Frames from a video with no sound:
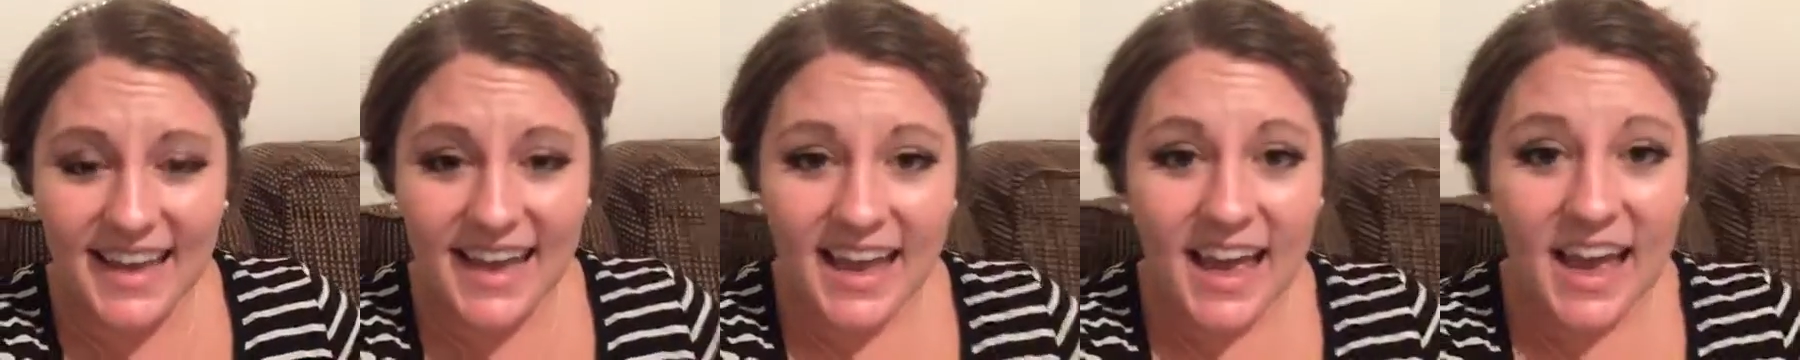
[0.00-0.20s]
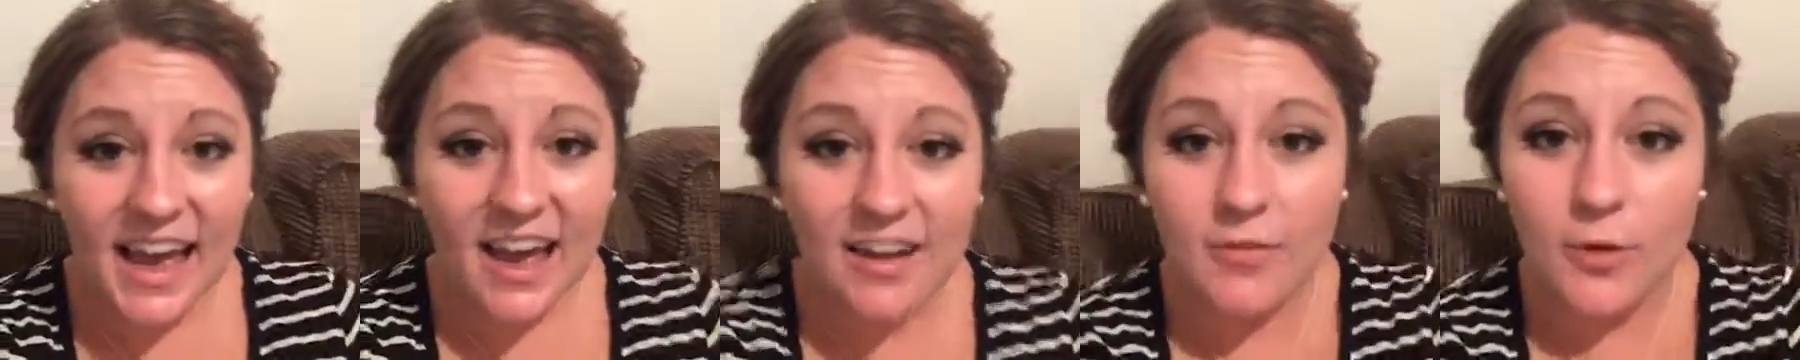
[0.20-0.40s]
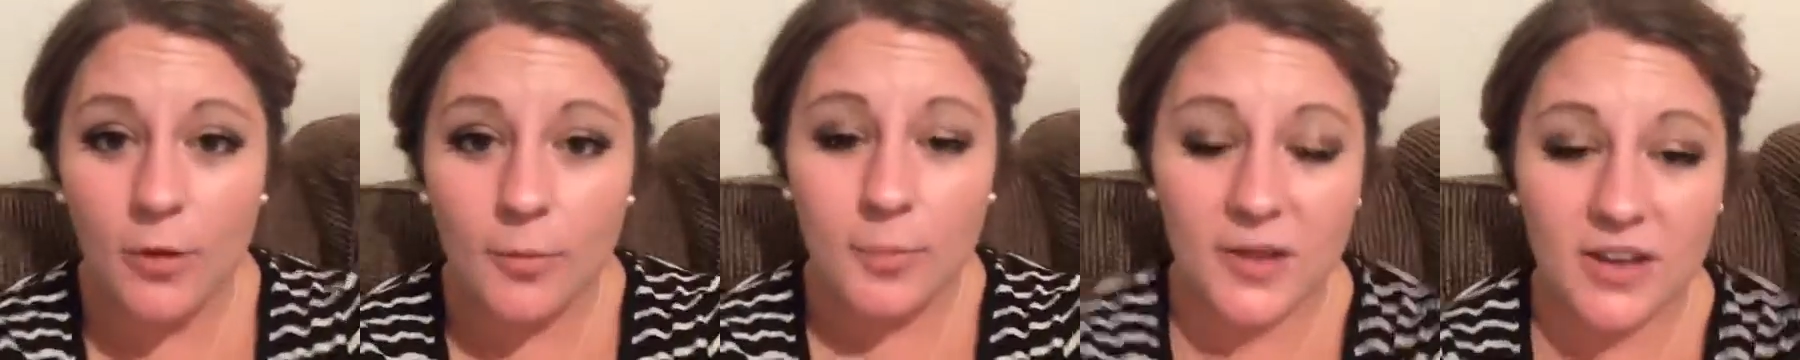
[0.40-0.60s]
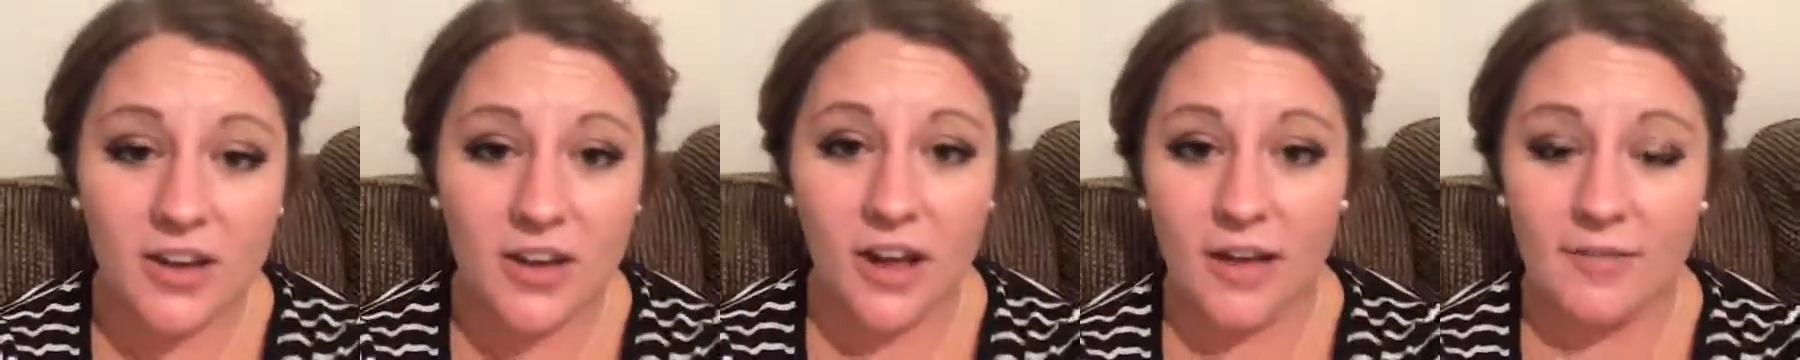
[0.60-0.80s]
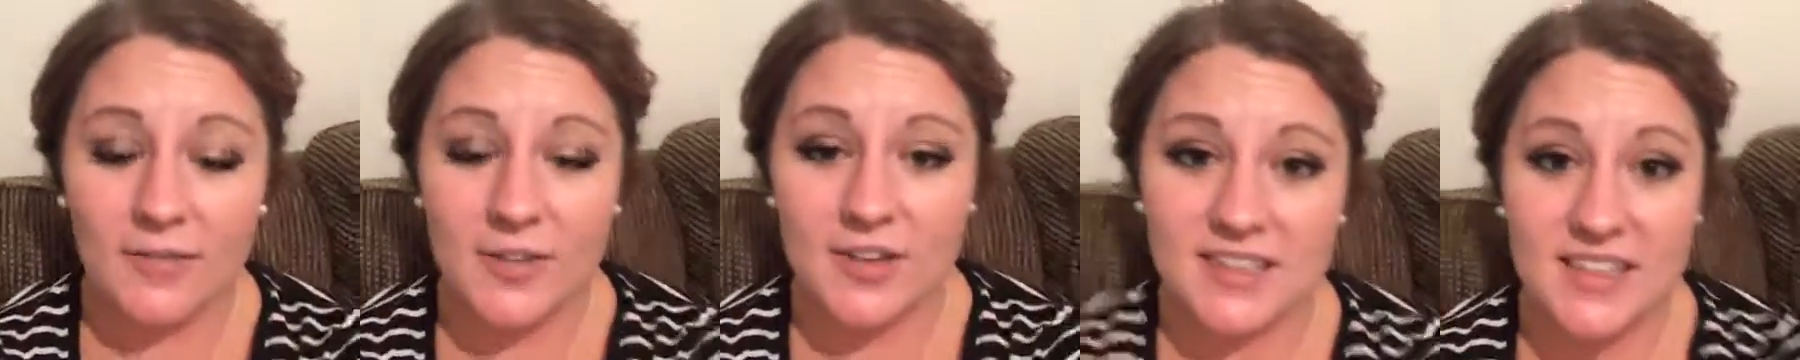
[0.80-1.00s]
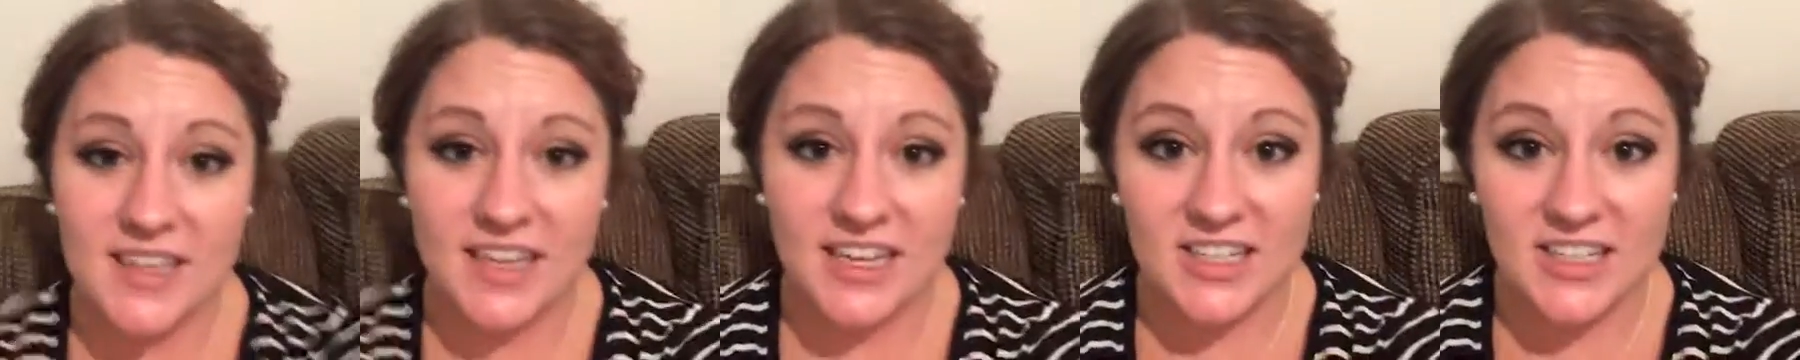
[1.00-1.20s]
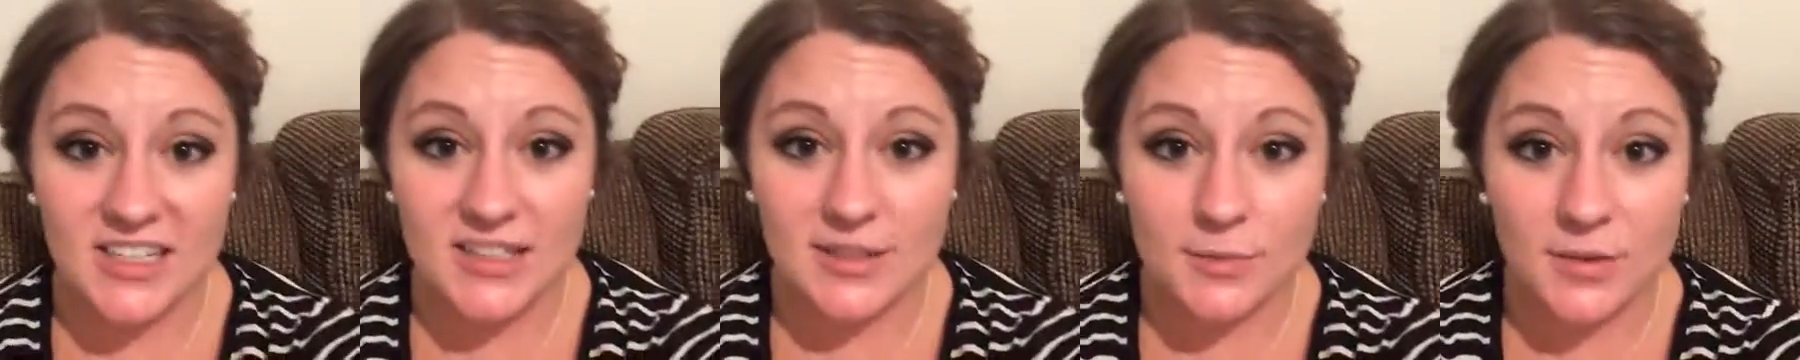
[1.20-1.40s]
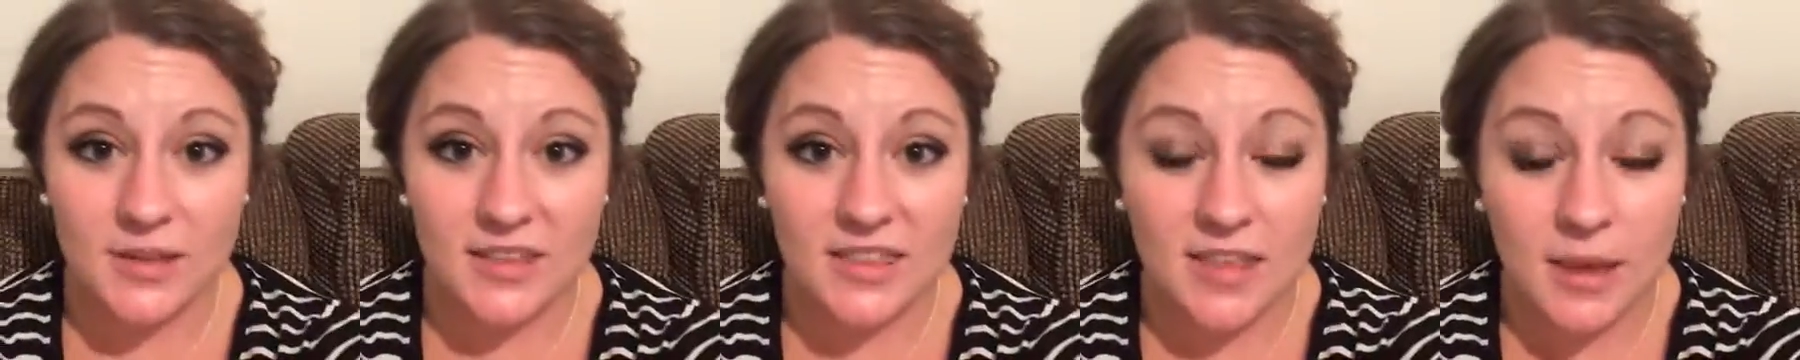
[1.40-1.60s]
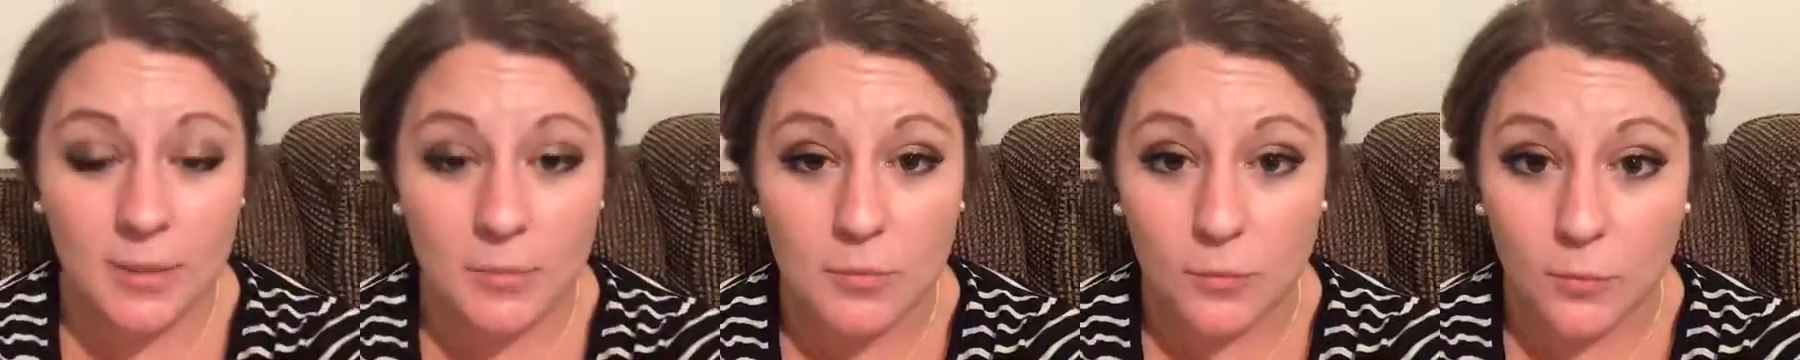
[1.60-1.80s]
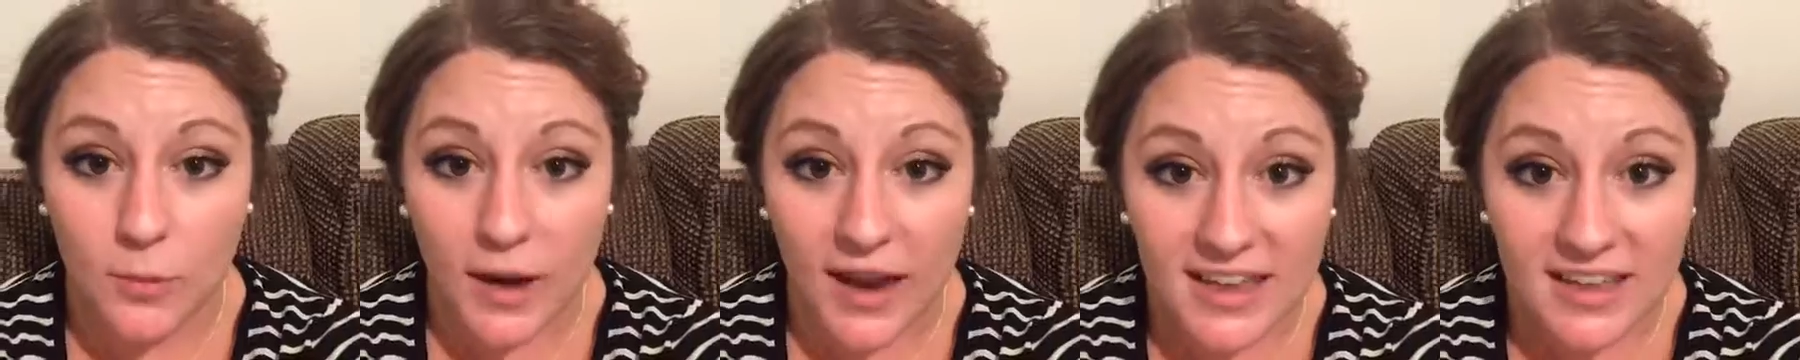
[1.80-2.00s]
Have open conversations with
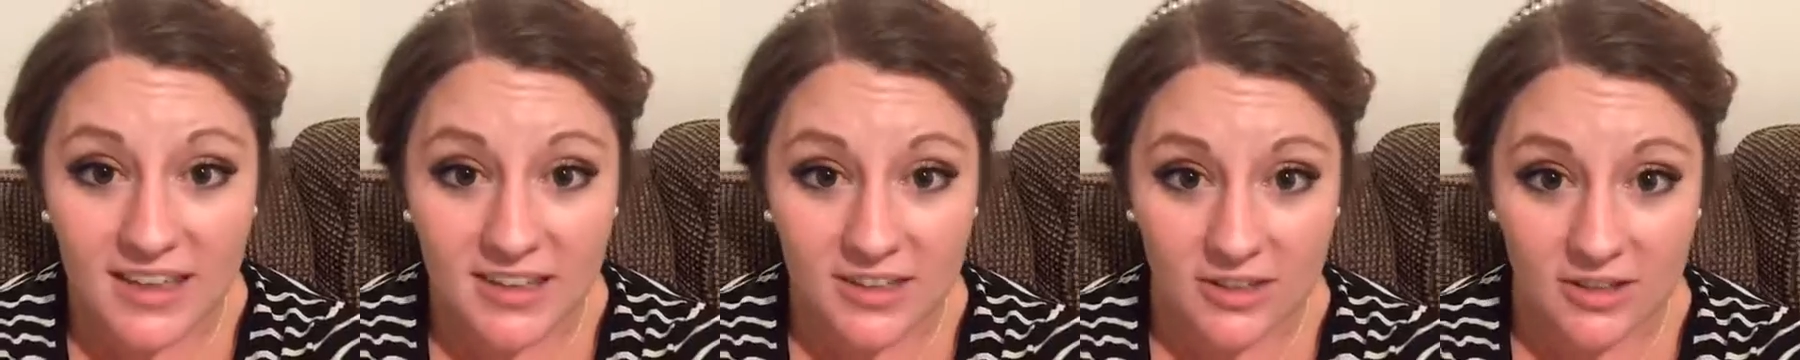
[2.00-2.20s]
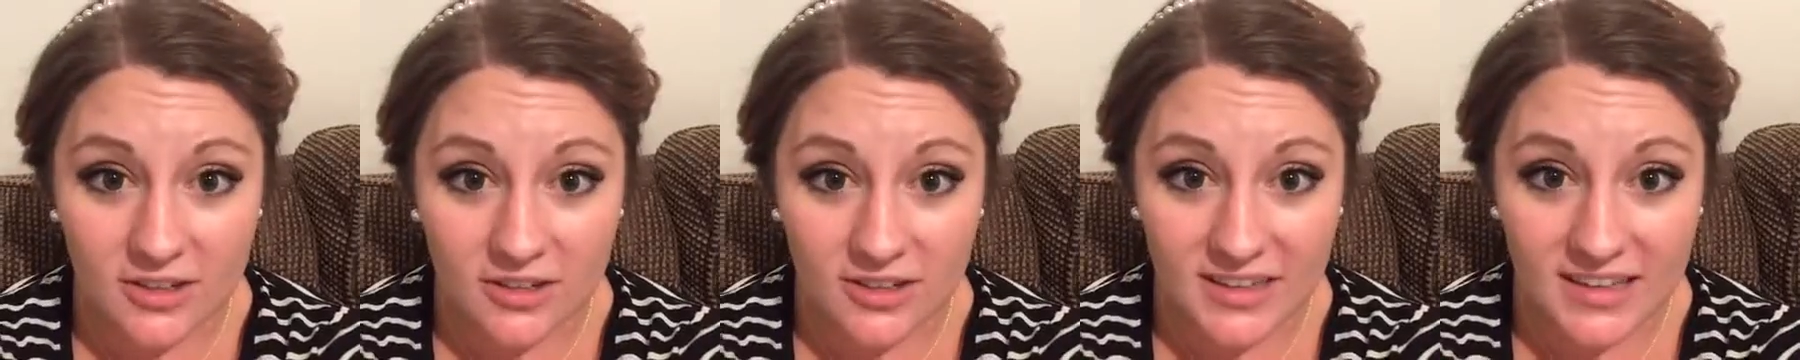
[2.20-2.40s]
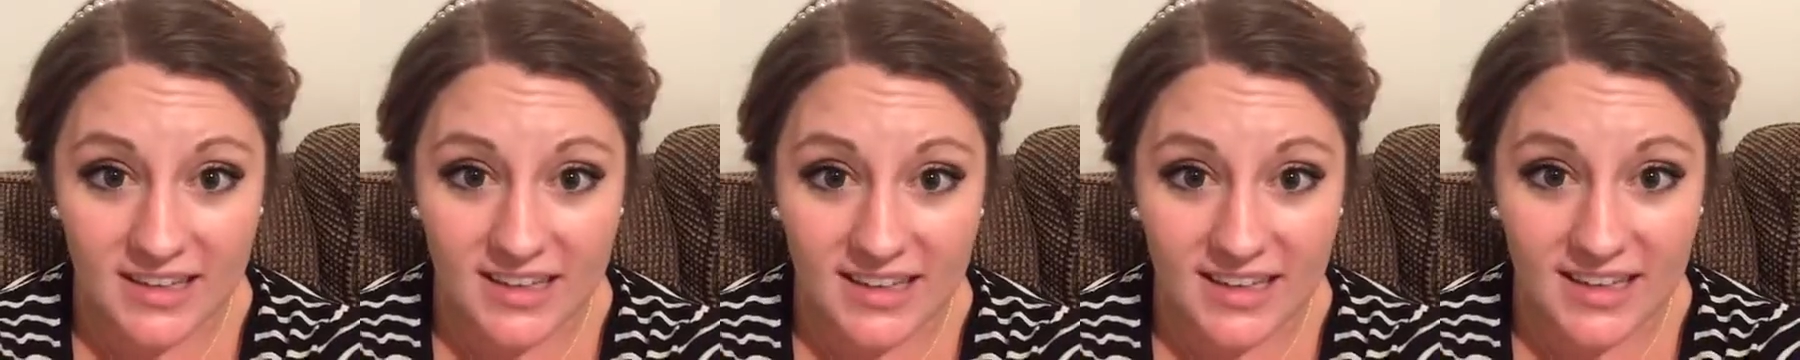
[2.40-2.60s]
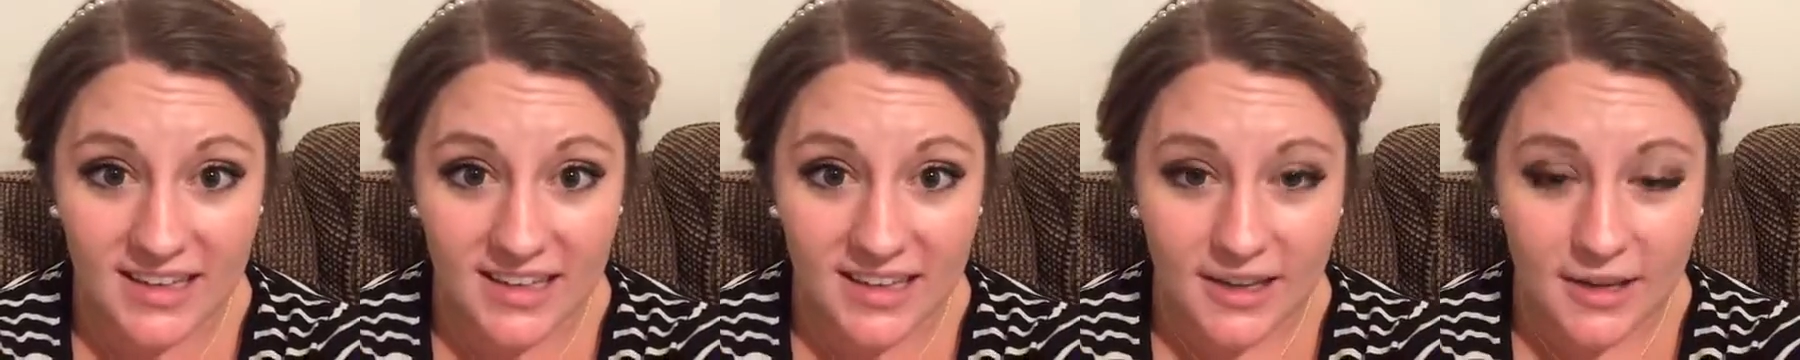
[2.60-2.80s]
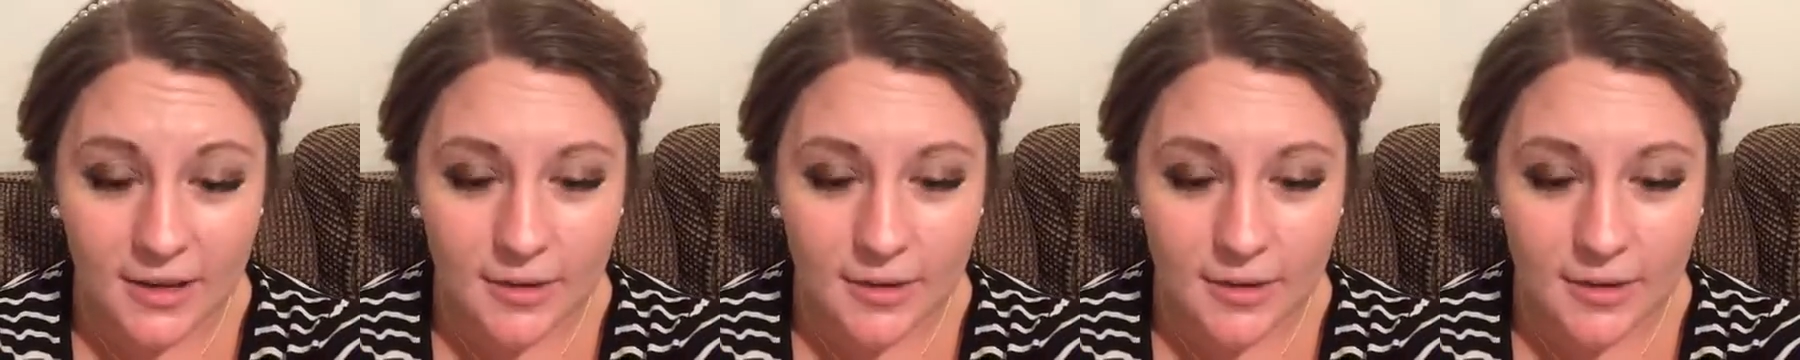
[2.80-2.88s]
them regularly.